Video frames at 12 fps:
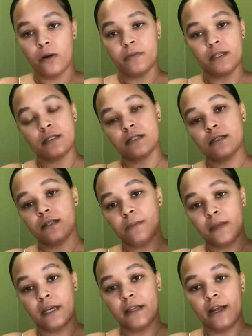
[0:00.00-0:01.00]
this is
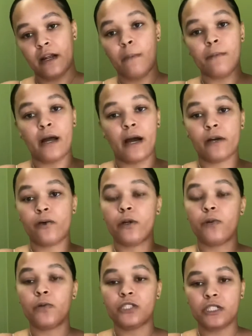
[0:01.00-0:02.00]
something that I'm not going to
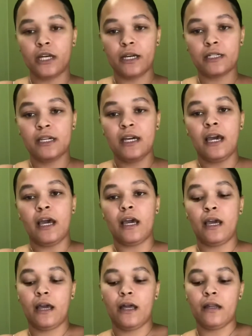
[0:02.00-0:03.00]
reject,
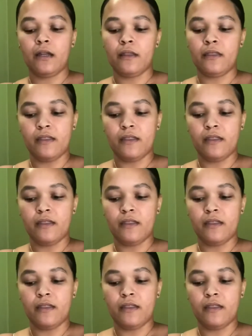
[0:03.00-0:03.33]
and